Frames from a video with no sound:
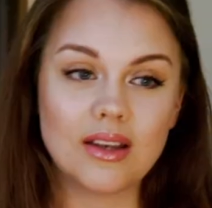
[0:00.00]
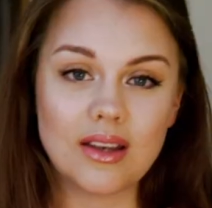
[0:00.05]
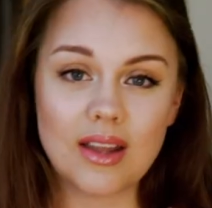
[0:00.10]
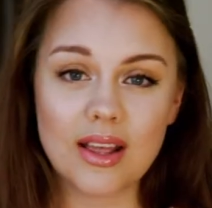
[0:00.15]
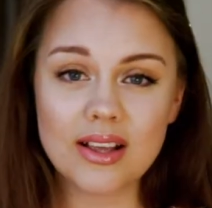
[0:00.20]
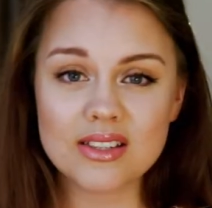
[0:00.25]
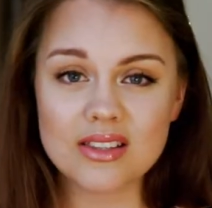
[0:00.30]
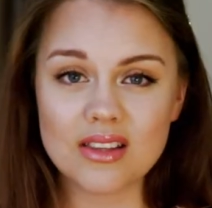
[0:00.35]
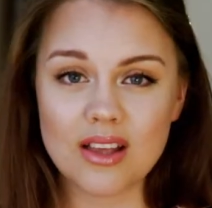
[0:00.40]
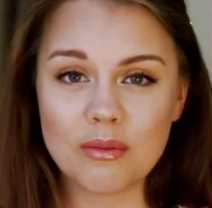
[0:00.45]

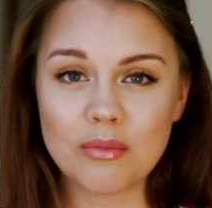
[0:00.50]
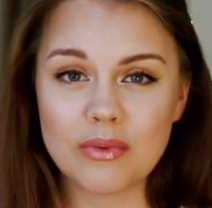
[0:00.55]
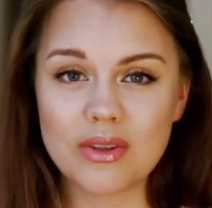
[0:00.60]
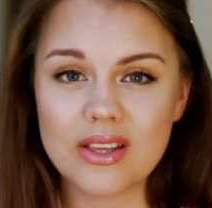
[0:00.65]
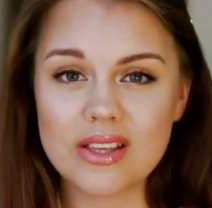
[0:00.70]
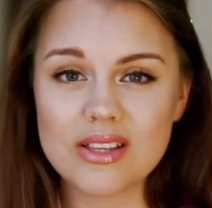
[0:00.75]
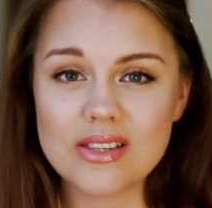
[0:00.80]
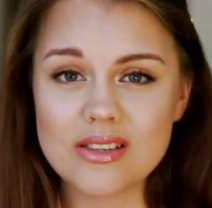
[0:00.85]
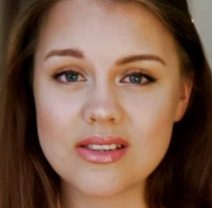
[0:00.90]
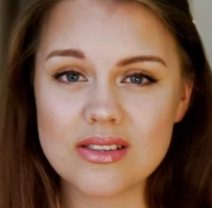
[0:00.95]
Next up
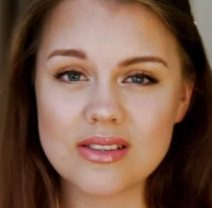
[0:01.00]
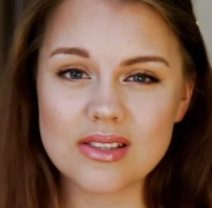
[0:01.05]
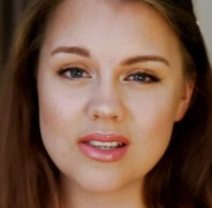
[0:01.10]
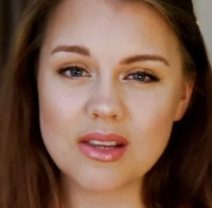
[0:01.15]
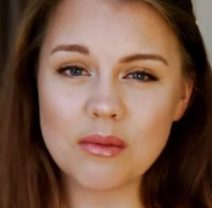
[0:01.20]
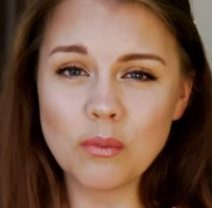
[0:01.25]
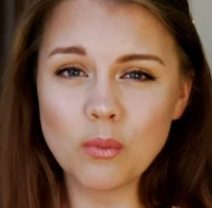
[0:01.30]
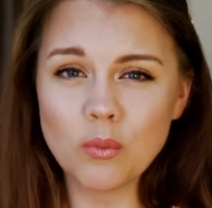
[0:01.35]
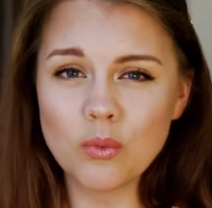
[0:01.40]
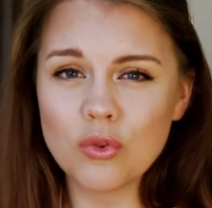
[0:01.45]
is
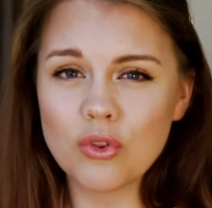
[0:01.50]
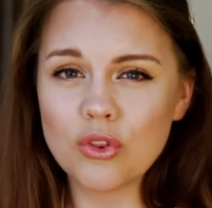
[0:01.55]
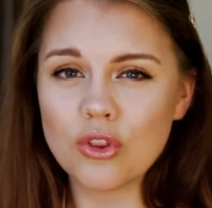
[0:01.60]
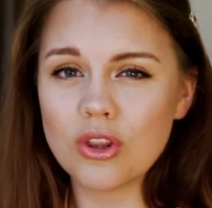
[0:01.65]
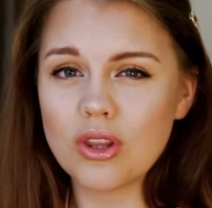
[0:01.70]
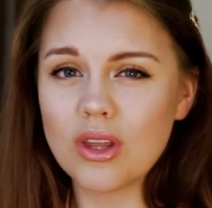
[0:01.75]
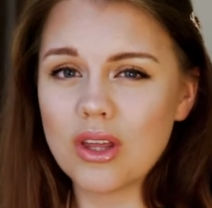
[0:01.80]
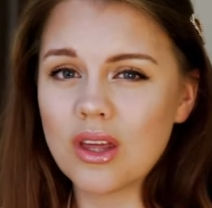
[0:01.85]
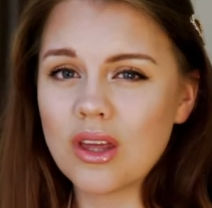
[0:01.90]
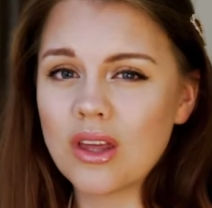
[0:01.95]

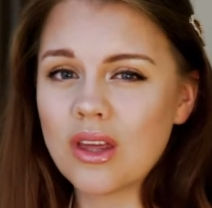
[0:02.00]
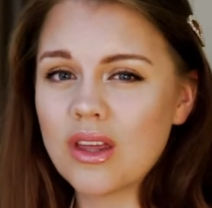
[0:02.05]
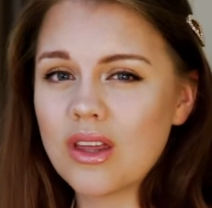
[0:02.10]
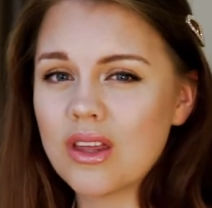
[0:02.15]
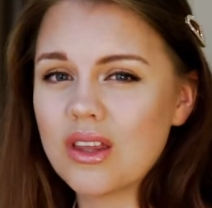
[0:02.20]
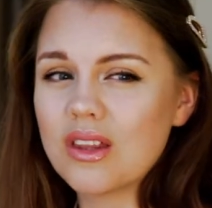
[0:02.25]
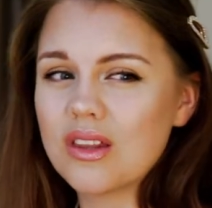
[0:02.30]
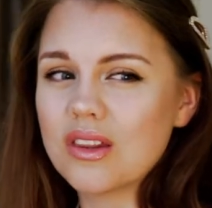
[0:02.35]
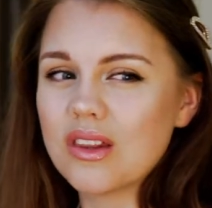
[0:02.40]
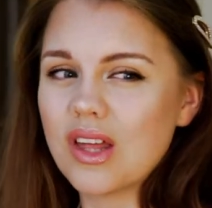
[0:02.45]

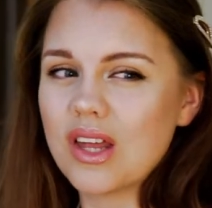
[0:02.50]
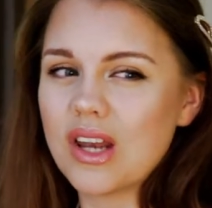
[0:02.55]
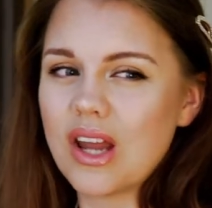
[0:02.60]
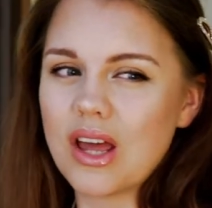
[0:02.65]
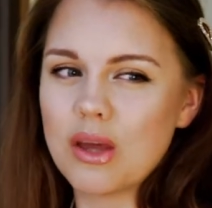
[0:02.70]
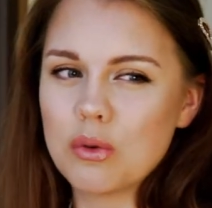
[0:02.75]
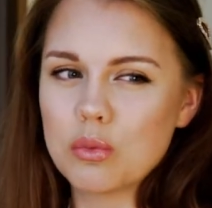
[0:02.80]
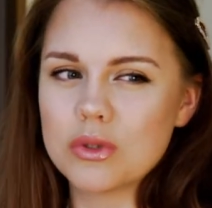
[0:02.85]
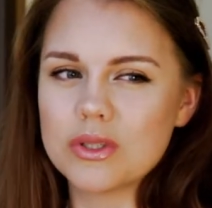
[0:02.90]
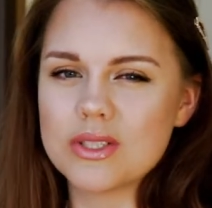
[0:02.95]
something that
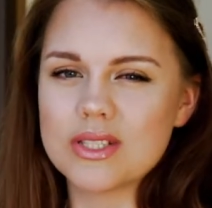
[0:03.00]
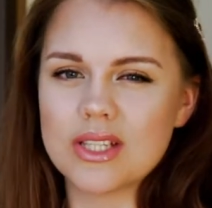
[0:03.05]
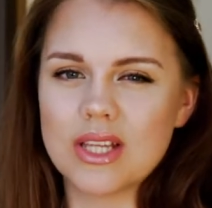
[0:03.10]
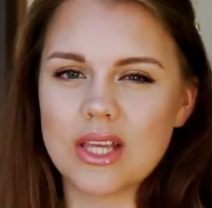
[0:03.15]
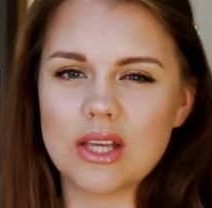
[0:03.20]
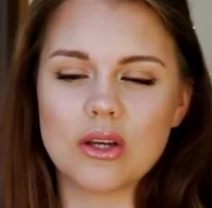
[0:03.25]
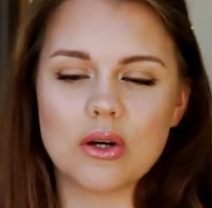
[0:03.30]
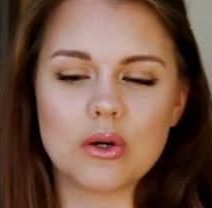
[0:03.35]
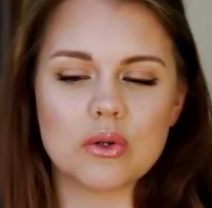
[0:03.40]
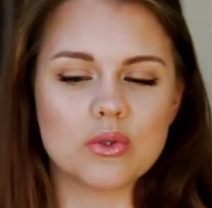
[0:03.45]
I would
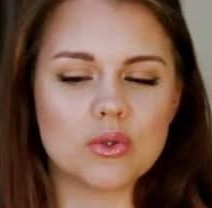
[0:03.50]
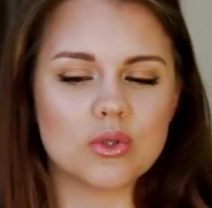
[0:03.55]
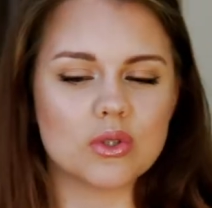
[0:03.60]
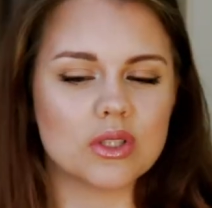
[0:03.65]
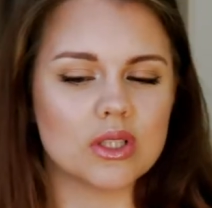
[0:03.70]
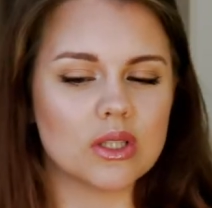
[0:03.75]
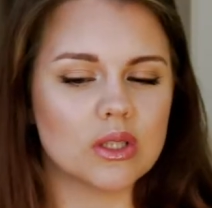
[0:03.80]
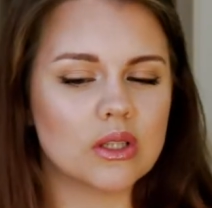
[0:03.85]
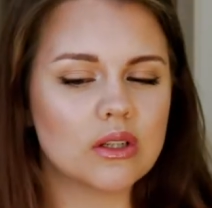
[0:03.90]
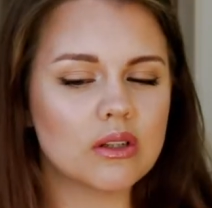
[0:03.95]
say
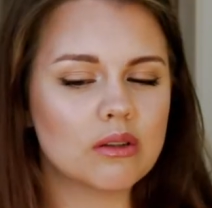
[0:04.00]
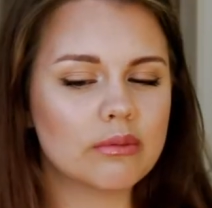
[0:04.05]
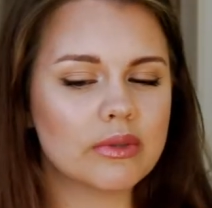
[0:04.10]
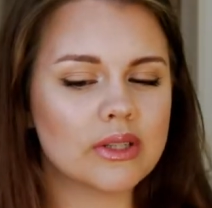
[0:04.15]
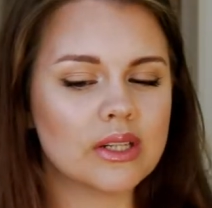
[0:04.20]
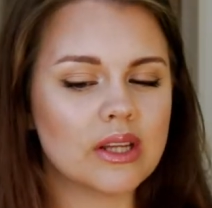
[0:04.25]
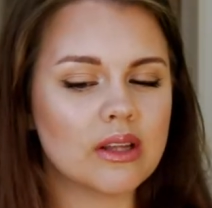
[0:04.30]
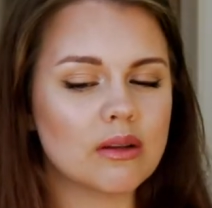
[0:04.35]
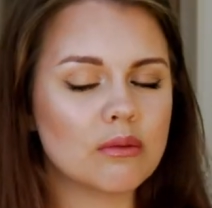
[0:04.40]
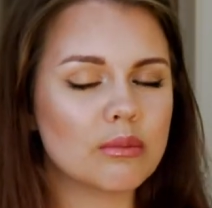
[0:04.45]
goes a little
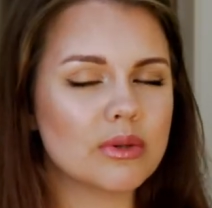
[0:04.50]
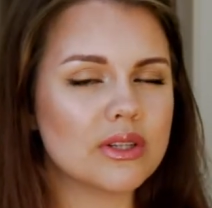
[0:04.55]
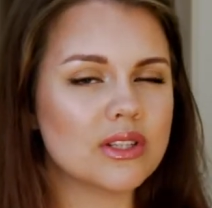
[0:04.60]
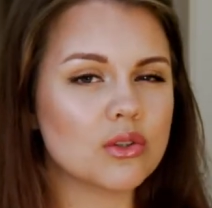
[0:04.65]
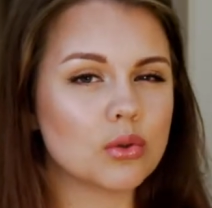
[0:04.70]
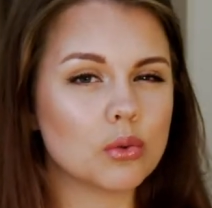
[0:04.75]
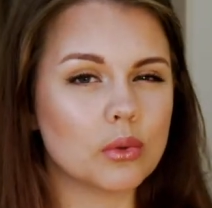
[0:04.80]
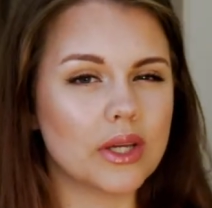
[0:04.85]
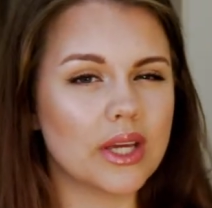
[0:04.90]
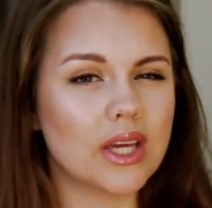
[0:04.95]
bit in
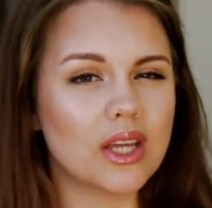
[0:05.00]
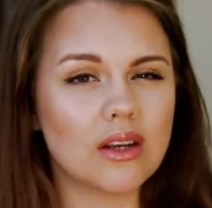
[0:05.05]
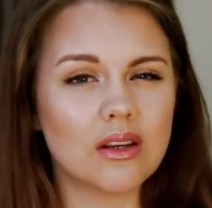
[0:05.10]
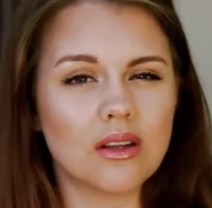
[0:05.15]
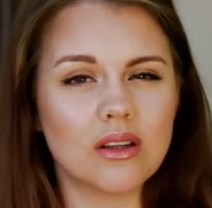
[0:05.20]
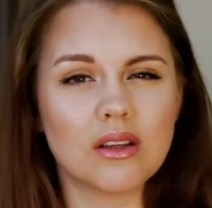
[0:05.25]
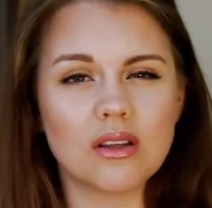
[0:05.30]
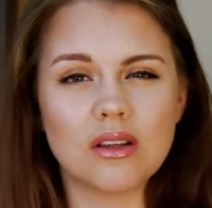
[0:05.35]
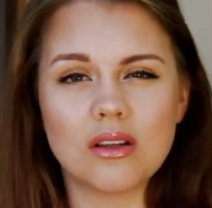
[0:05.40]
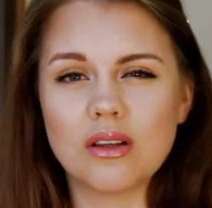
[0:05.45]

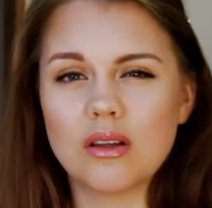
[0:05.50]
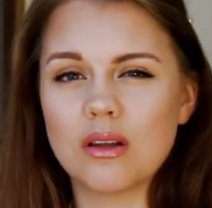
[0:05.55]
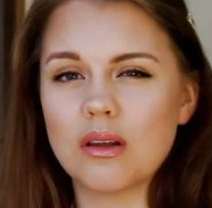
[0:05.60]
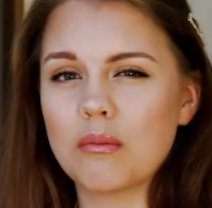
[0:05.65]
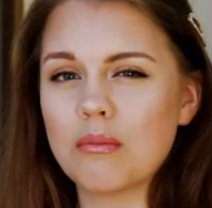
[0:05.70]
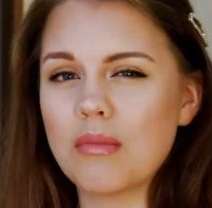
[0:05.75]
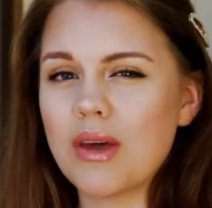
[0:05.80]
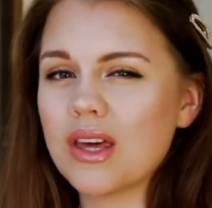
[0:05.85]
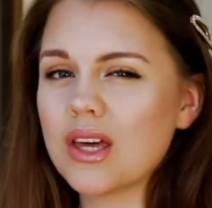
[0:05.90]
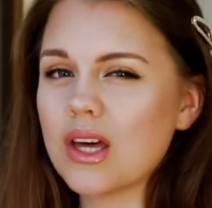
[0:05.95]
between
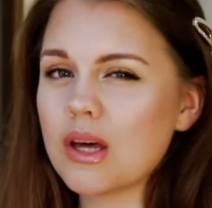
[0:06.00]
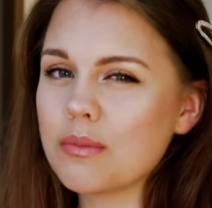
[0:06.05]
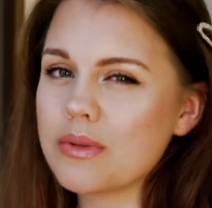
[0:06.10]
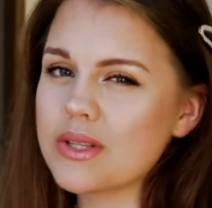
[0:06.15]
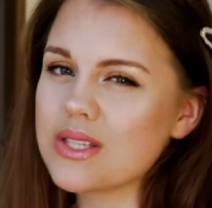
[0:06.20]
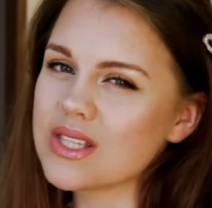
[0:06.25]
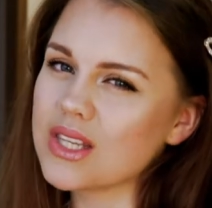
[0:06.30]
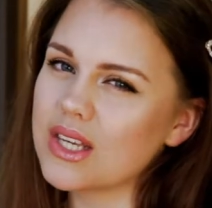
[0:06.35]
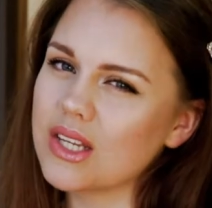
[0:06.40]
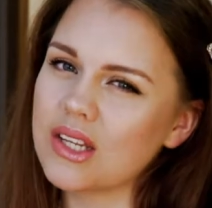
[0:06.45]
makeup
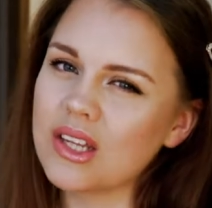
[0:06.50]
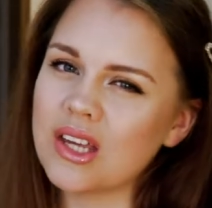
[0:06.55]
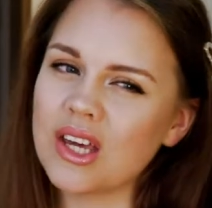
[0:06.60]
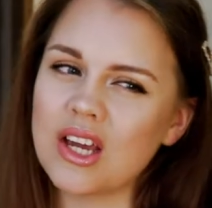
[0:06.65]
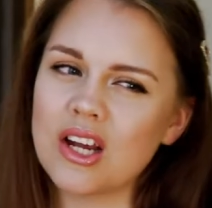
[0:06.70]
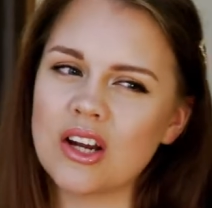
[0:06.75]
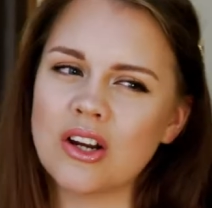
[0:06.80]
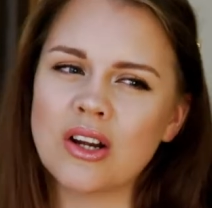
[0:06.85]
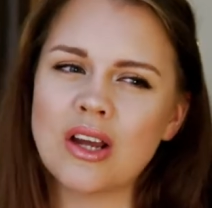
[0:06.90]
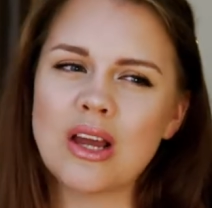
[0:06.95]
and
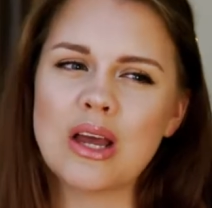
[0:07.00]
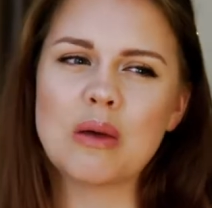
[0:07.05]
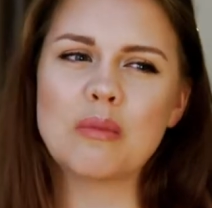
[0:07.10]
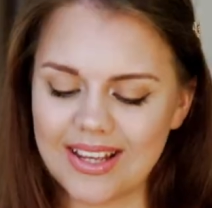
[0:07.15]
skincare.